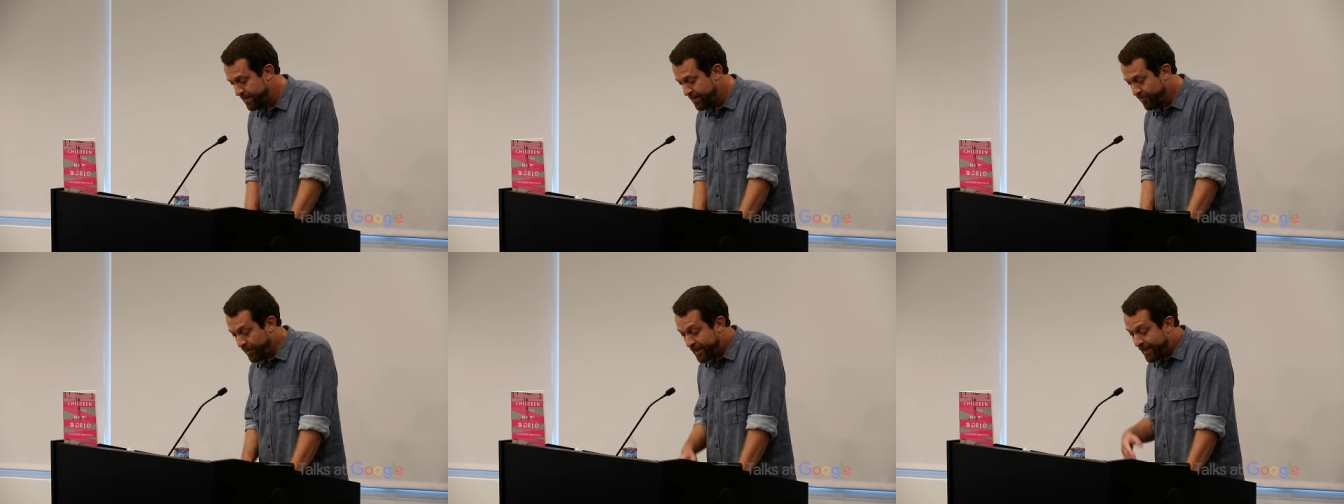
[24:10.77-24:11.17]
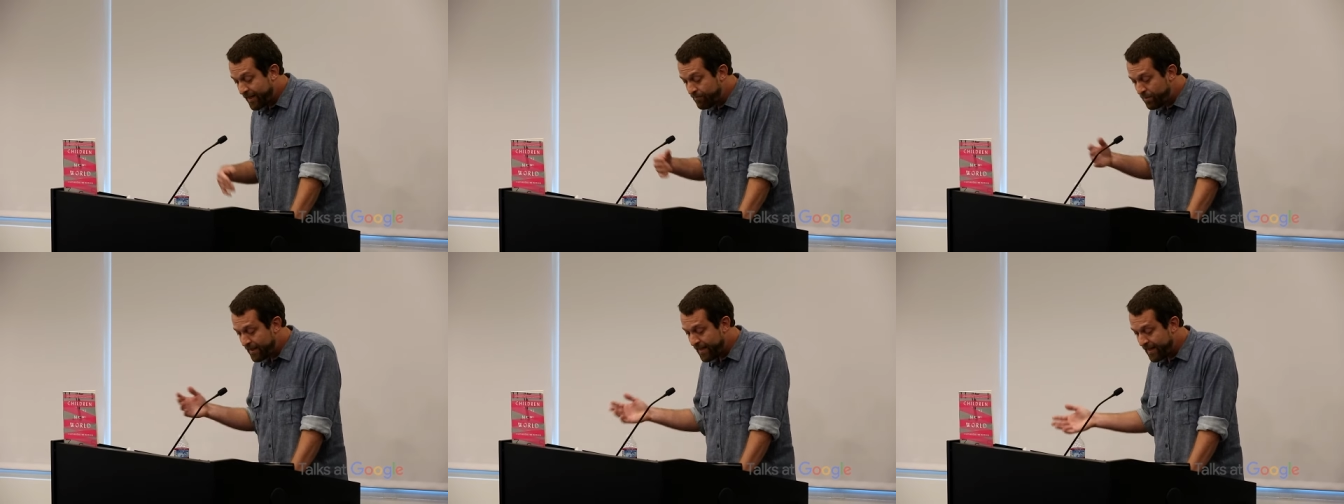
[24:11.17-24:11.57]
When they
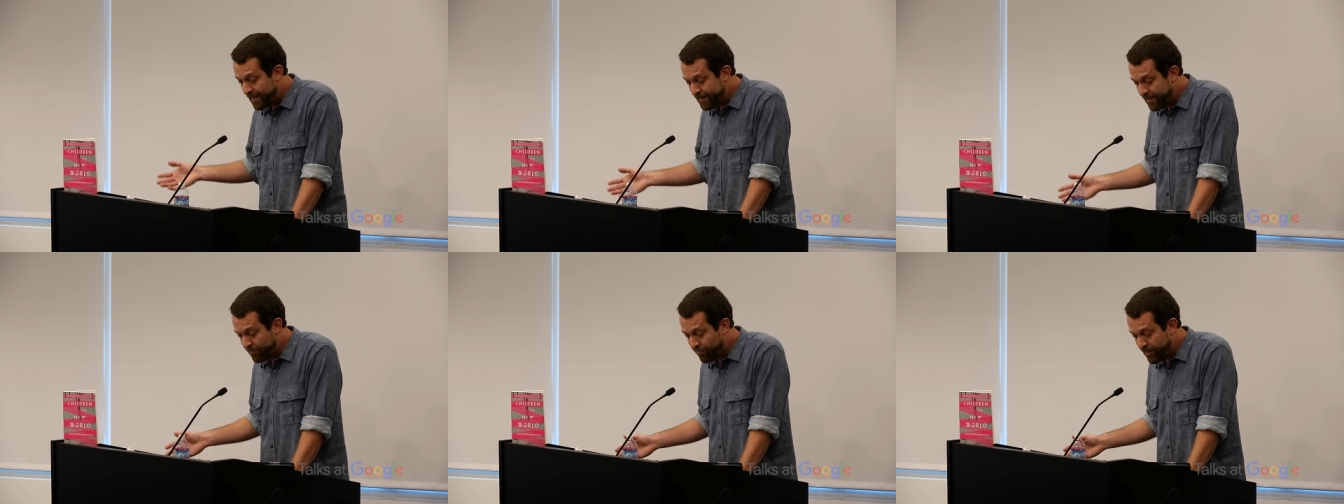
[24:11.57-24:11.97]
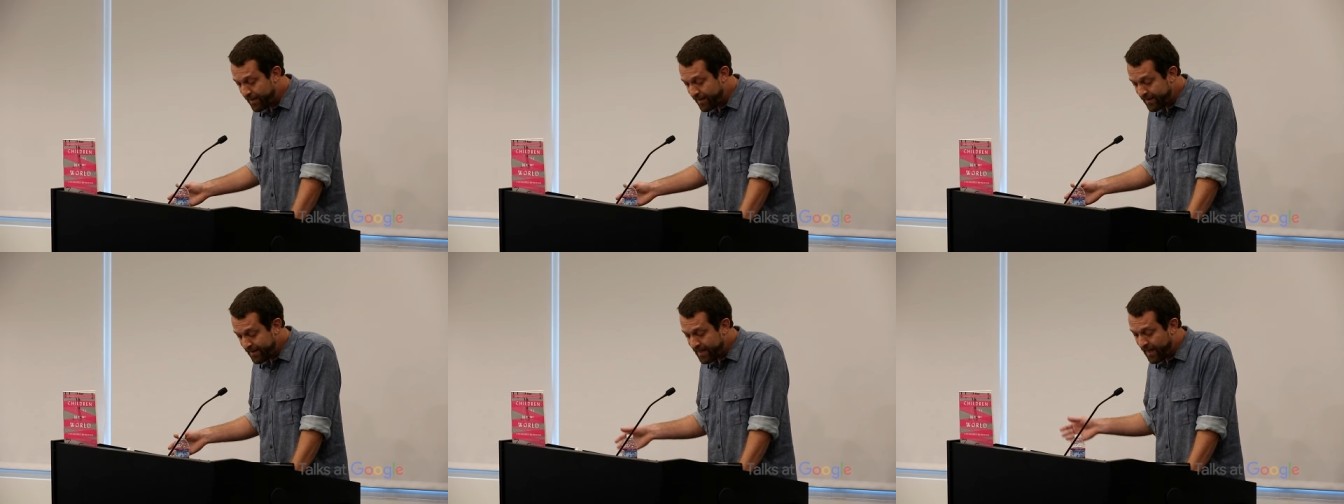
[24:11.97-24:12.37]
complained that
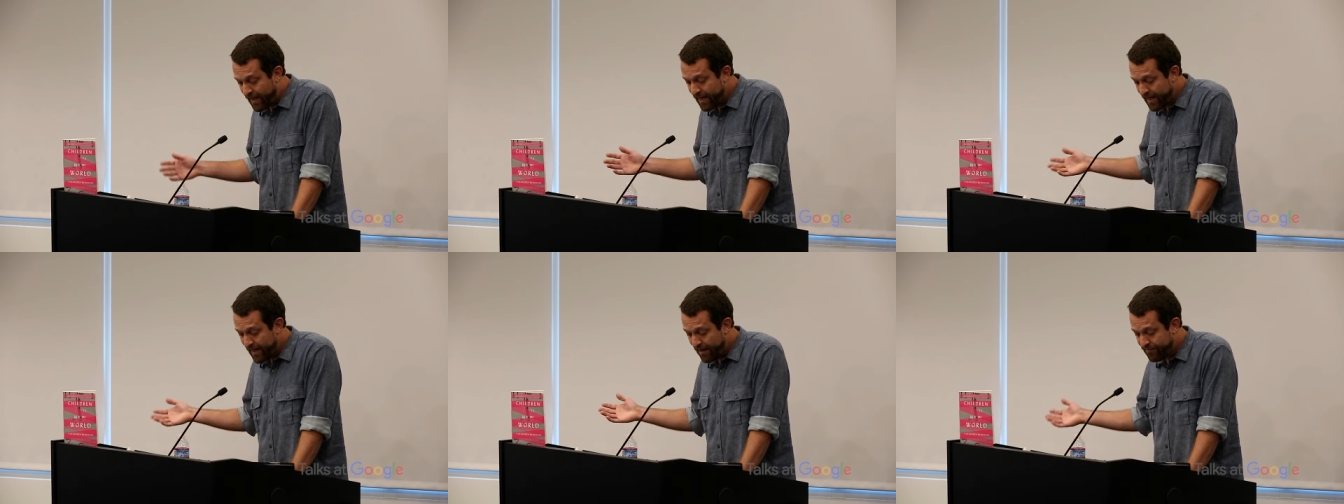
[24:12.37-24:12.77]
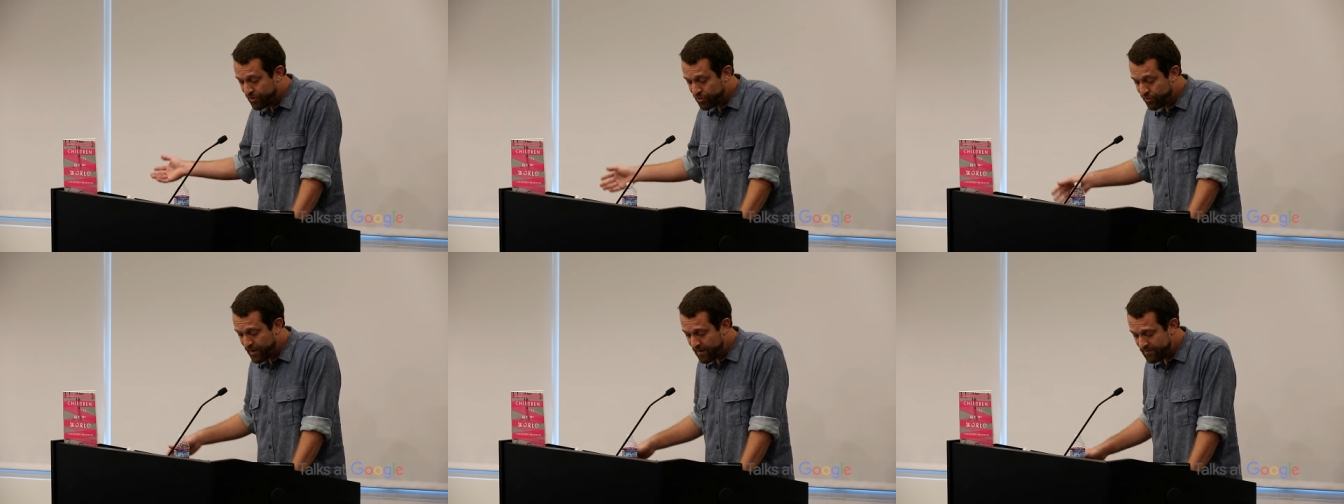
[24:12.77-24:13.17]
reading the I Have a
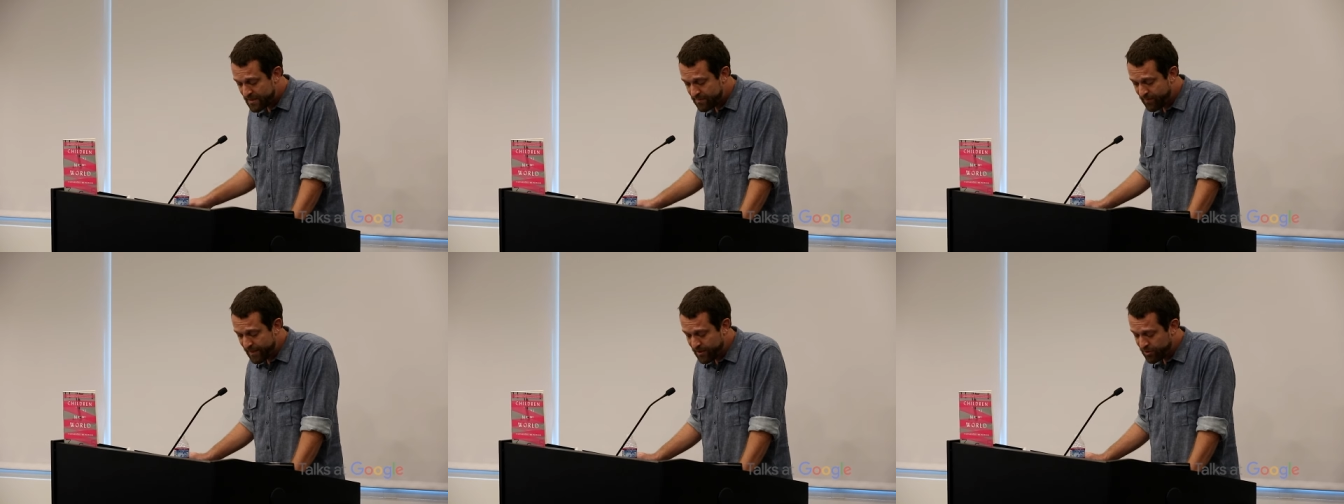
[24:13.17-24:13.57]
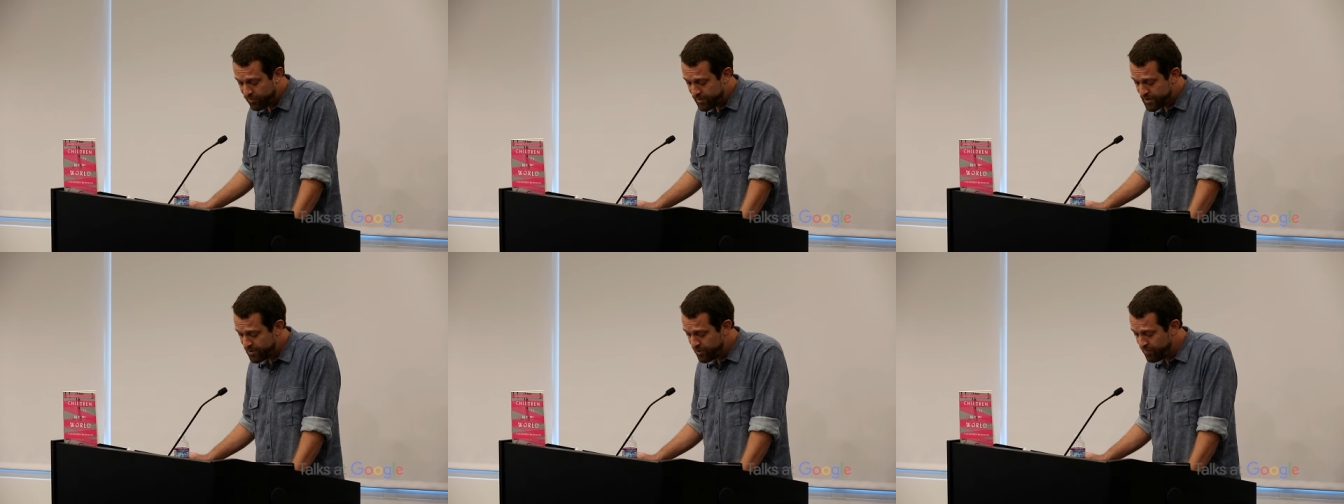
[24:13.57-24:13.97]
Dream speech
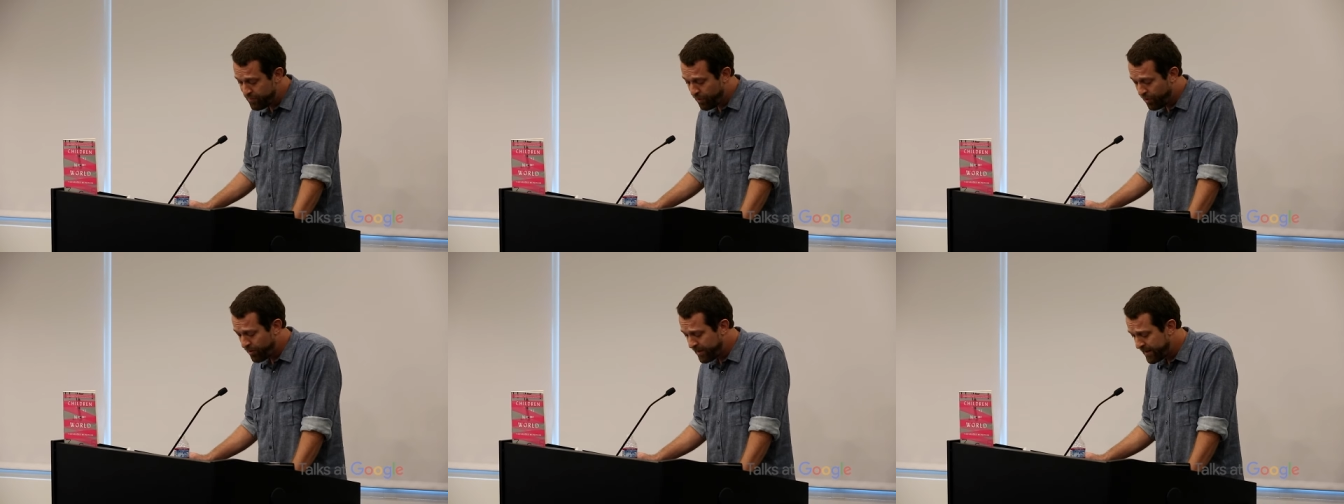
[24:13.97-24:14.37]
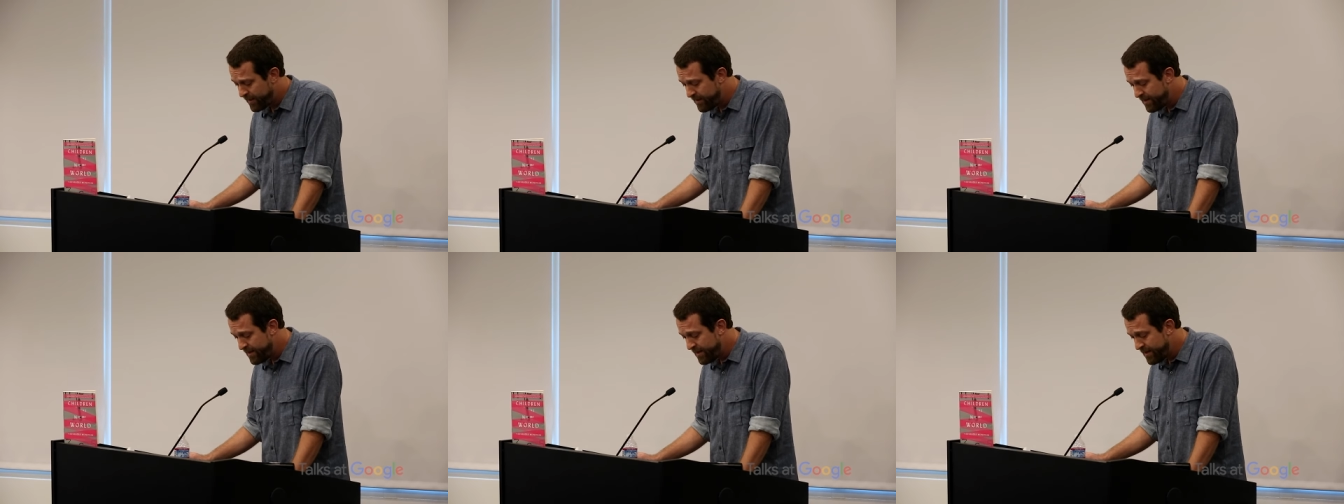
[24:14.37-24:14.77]
was too boring,